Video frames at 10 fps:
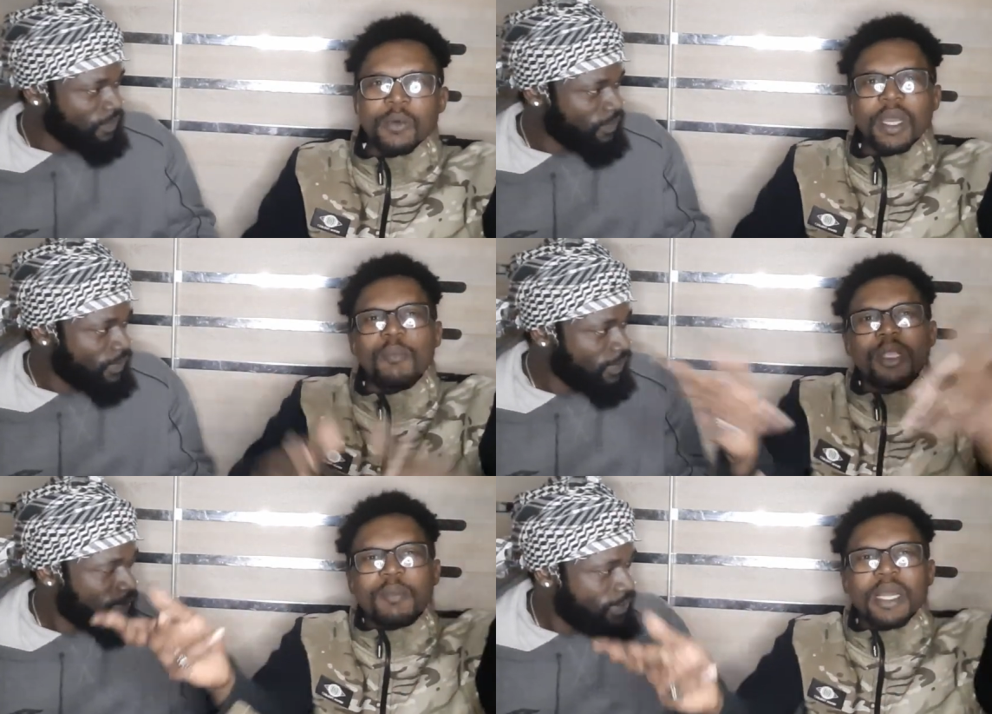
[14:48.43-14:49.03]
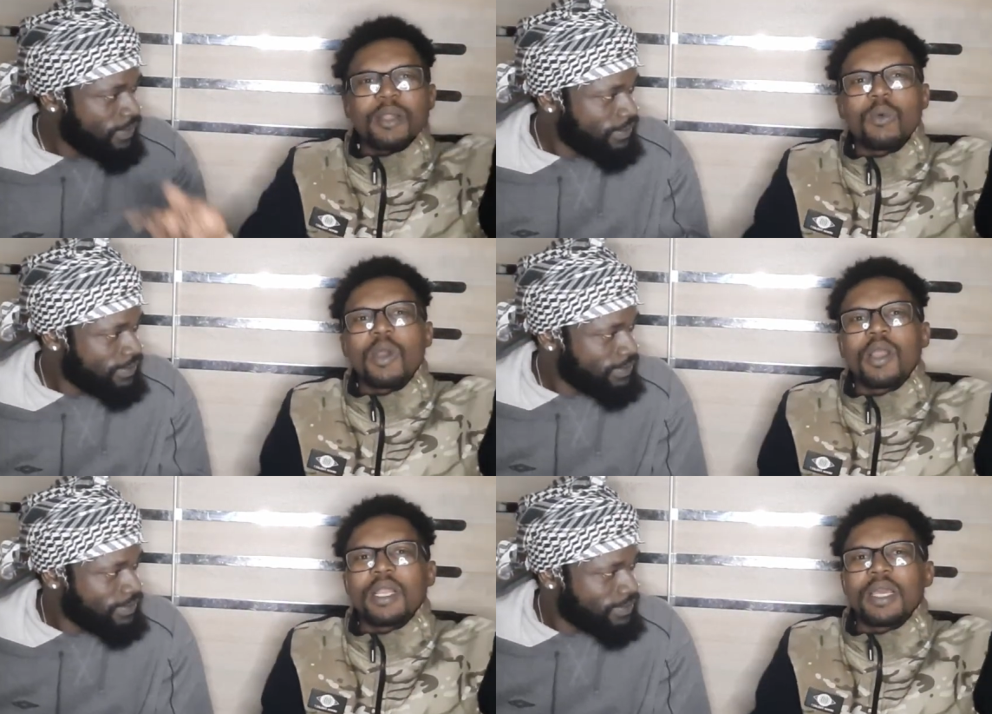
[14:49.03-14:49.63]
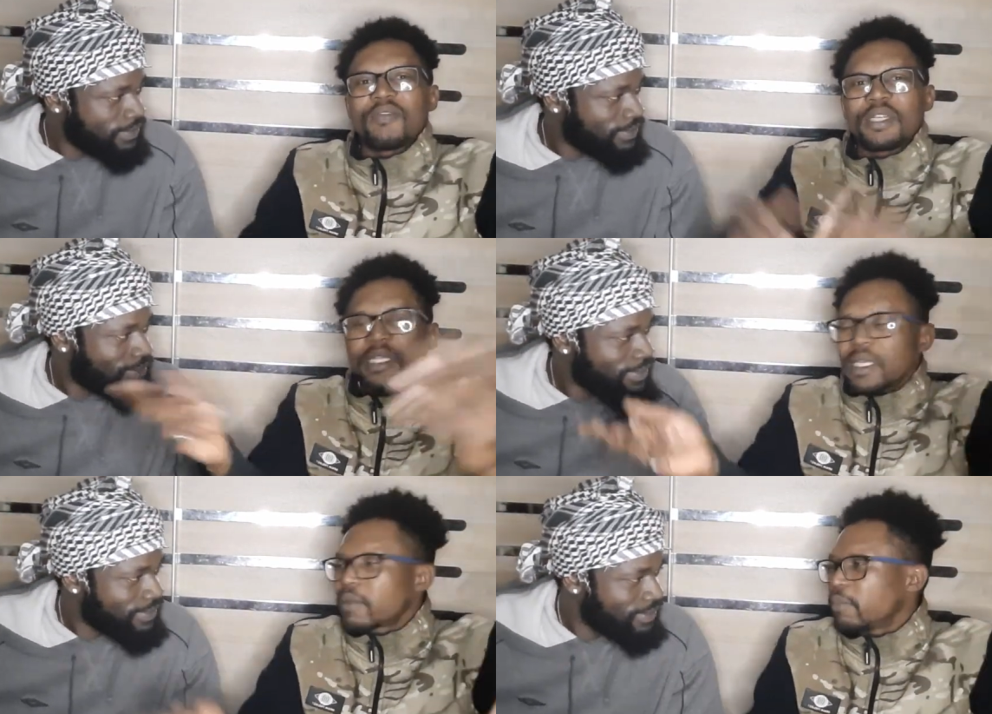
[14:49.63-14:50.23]
Speaker 1: We are bring back the world,
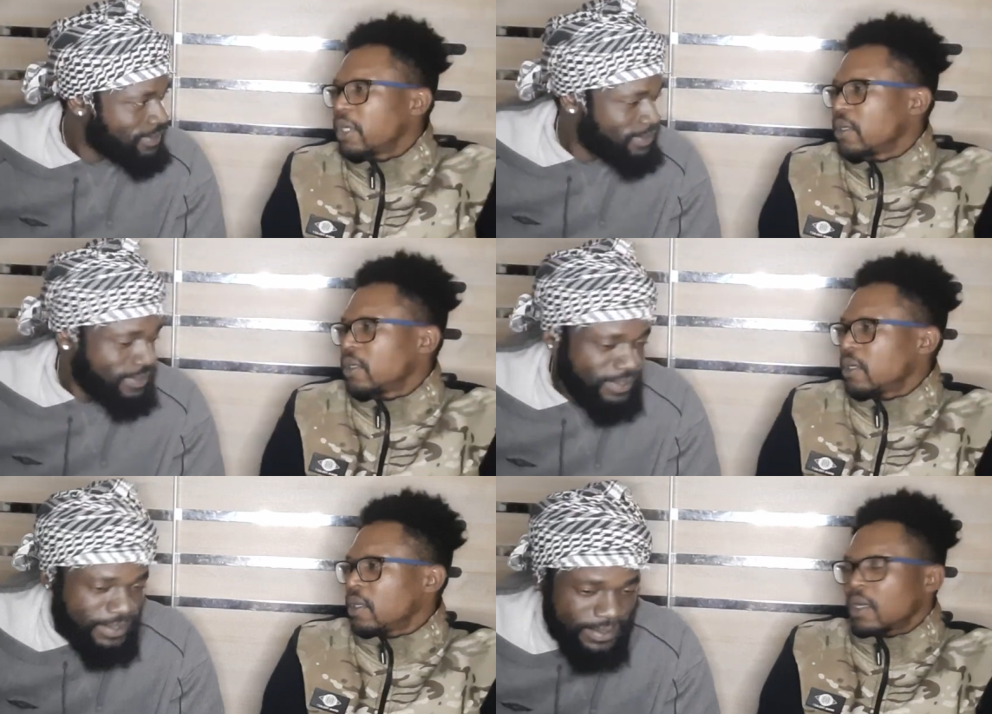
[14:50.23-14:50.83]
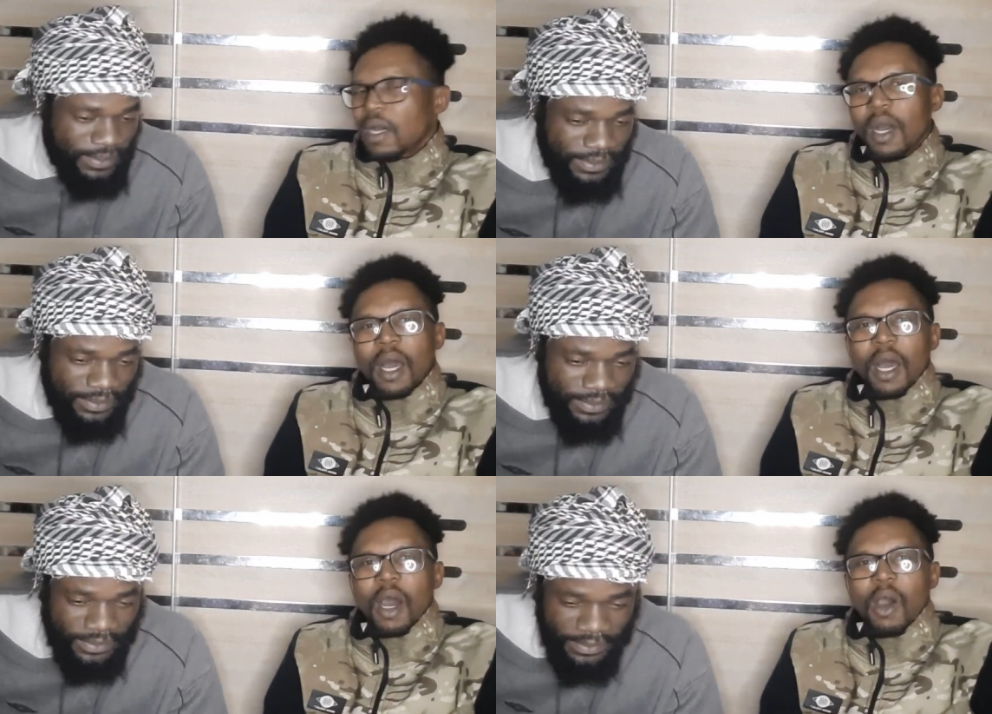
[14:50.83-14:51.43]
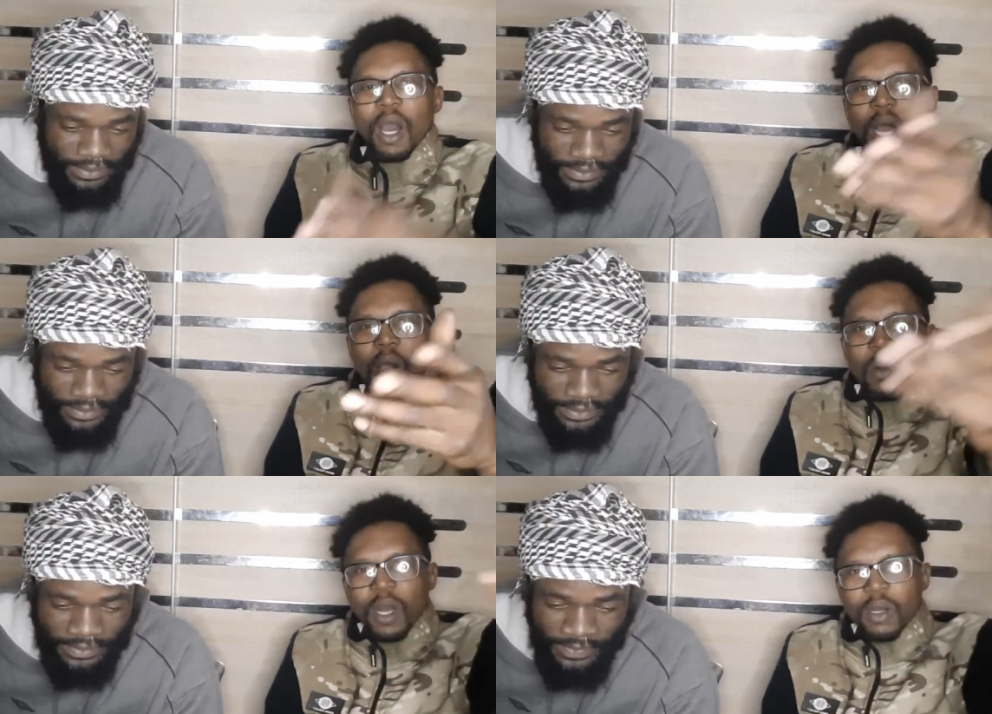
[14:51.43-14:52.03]
everything, blood. Our, our,
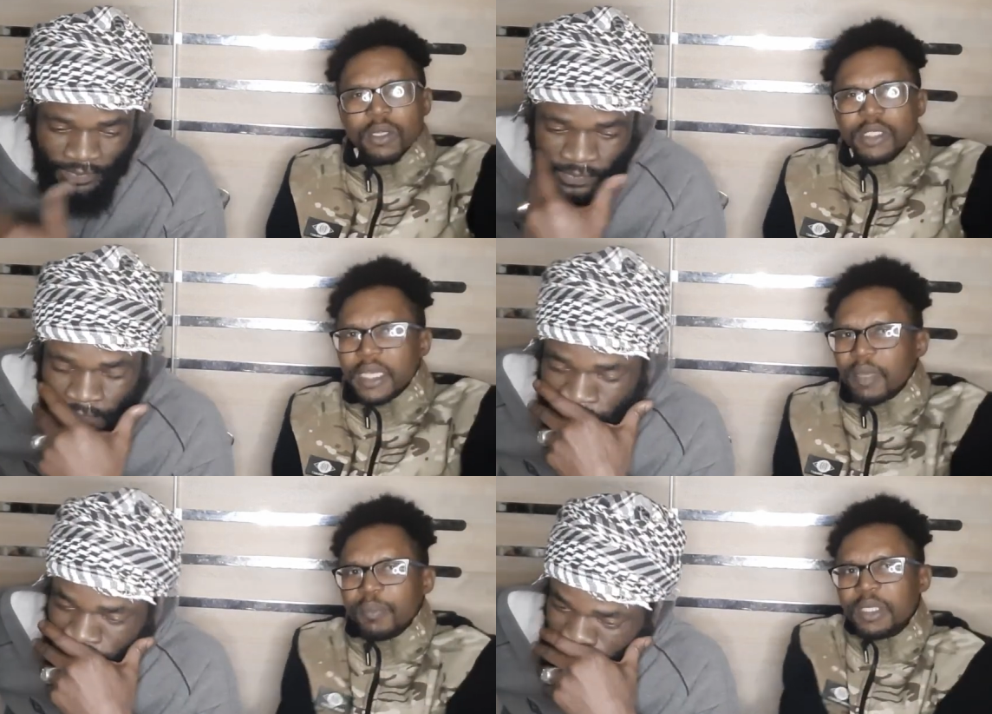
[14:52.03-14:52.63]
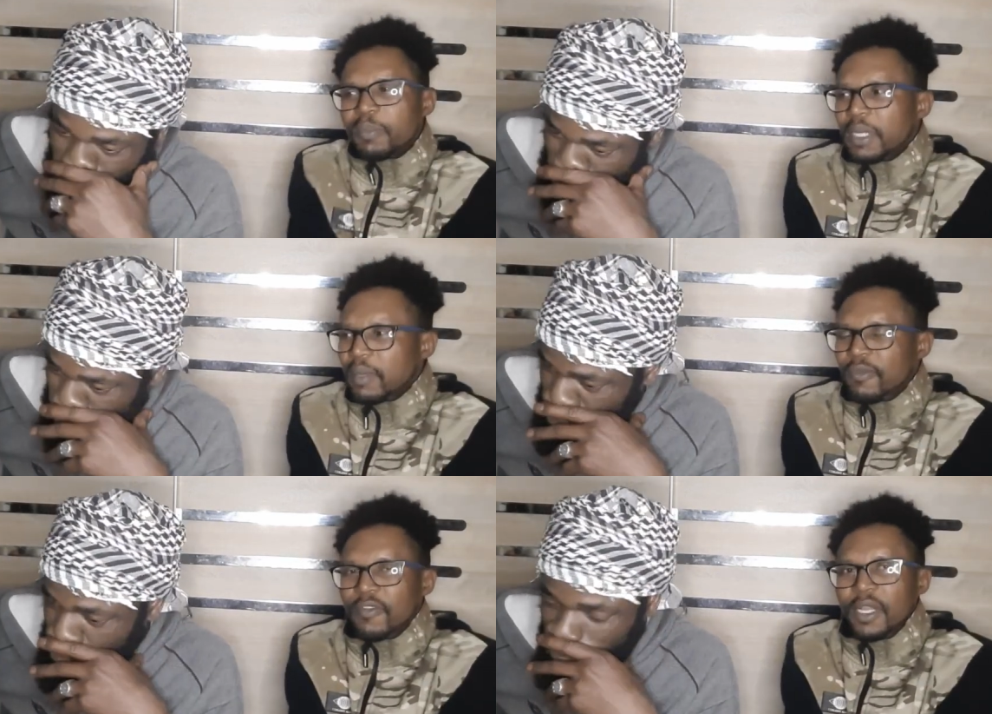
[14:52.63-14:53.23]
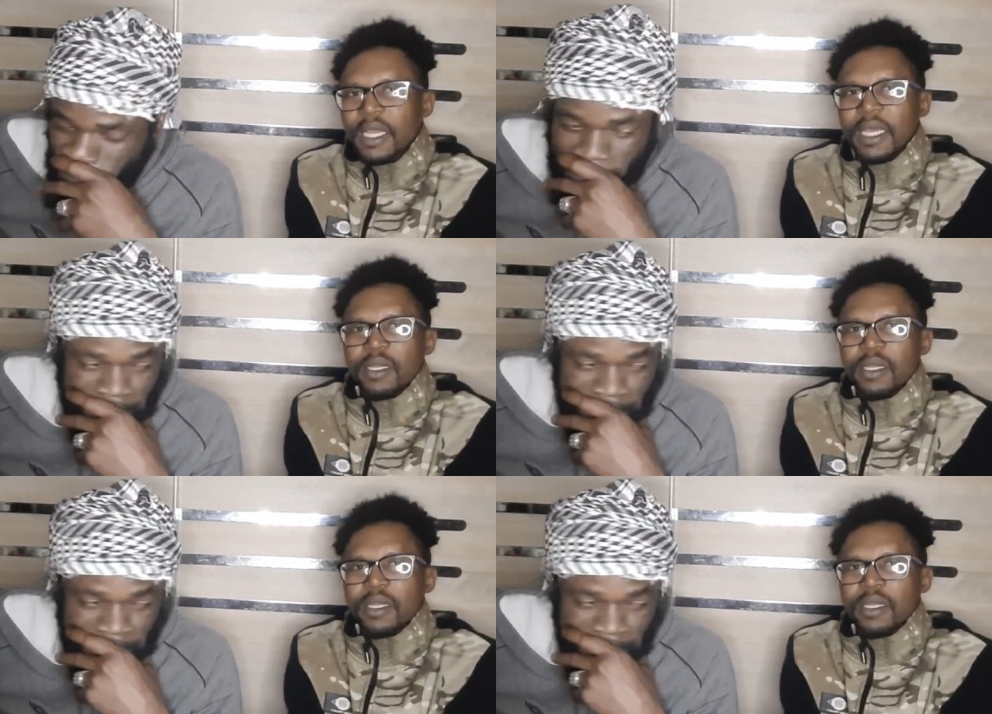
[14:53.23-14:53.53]
our, culture people them follow,